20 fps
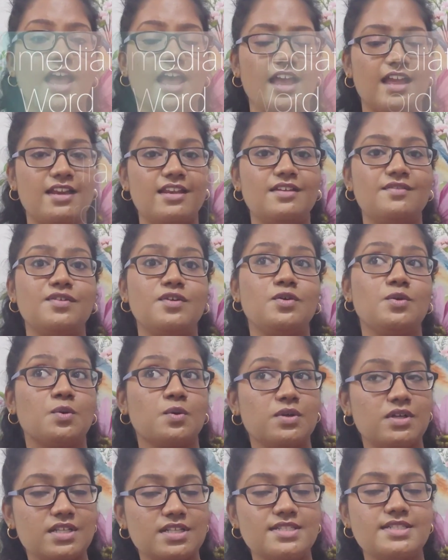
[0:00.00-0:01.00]
And if you
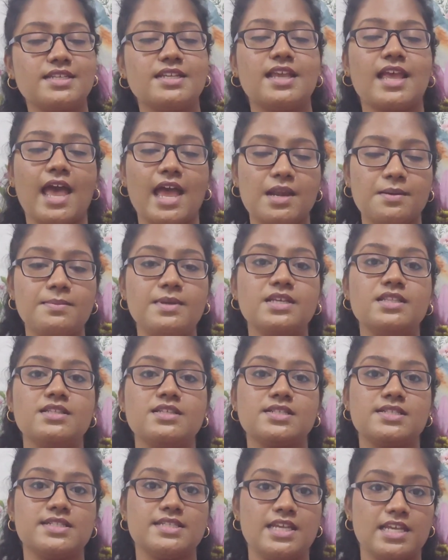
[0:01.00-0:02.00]
notice, it can be
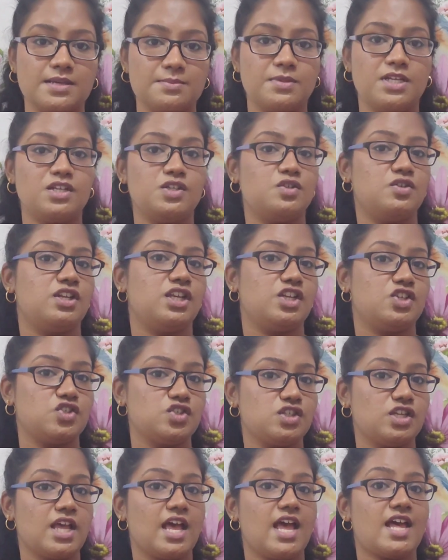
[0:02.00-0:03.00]
the same
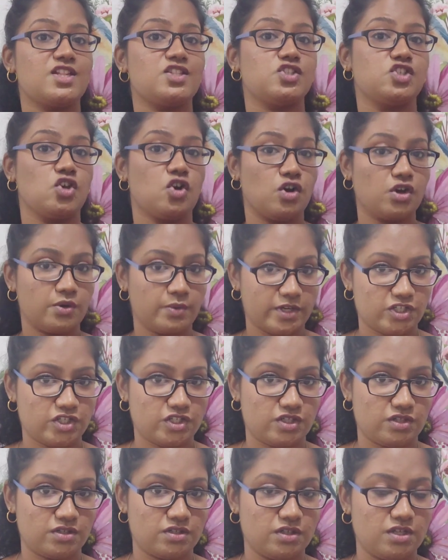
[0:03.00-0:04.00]
intonation as your
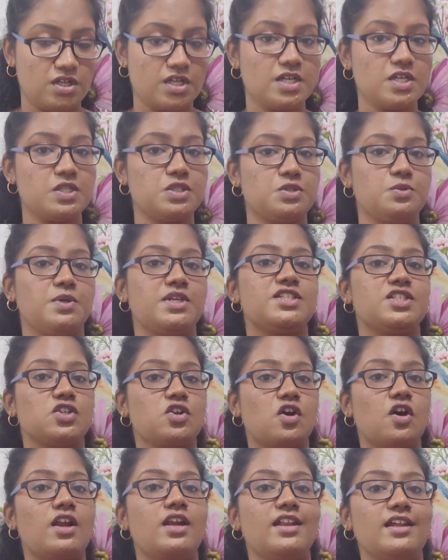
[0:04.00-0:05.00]
question. So it's
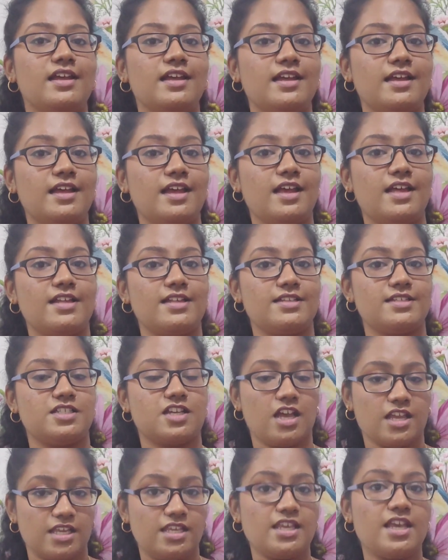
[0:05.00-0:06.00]
not
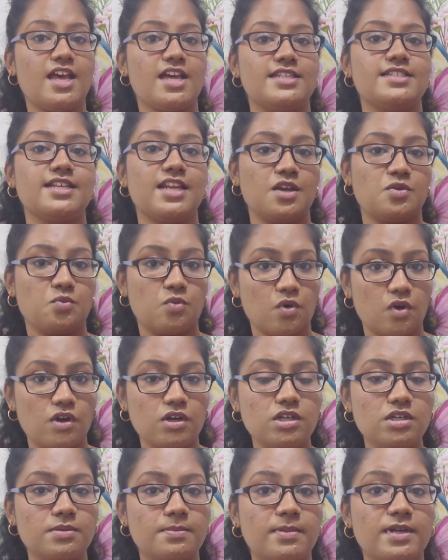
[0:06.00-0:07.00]
chahiye as in I
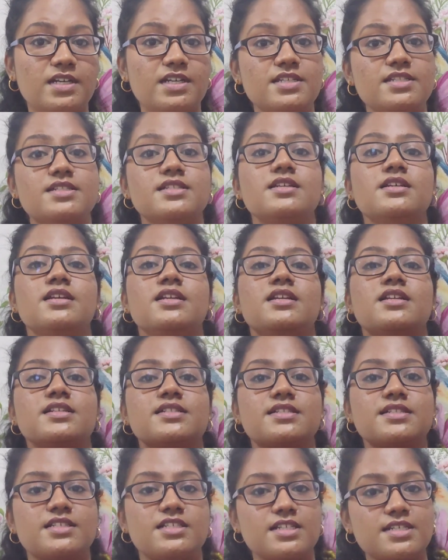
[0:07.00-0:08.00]
want, but it
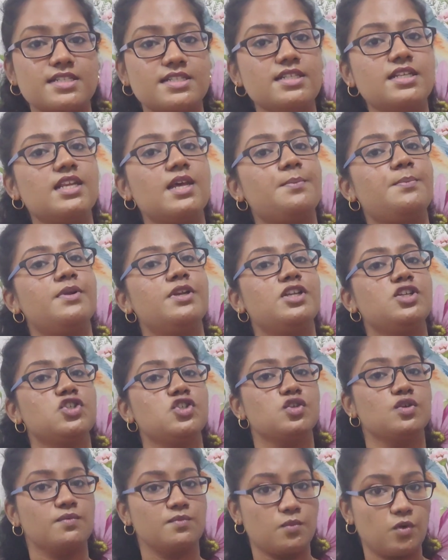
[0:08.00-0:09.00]
is just a
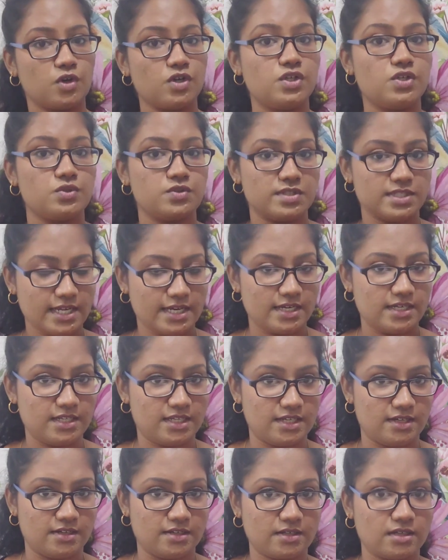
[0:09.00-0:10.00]
repetition of what you said
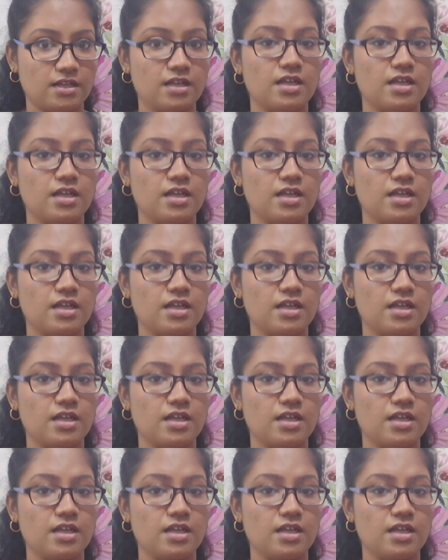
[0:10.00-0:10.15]
here.